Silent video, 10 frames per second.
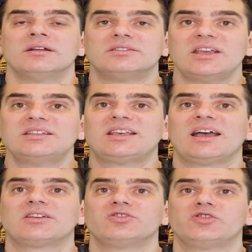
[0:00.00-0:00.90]

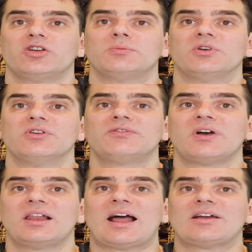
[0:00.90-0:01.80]
DTAC and TrueMove
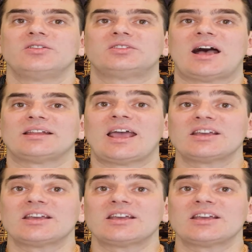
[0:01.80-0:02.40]
allow you to add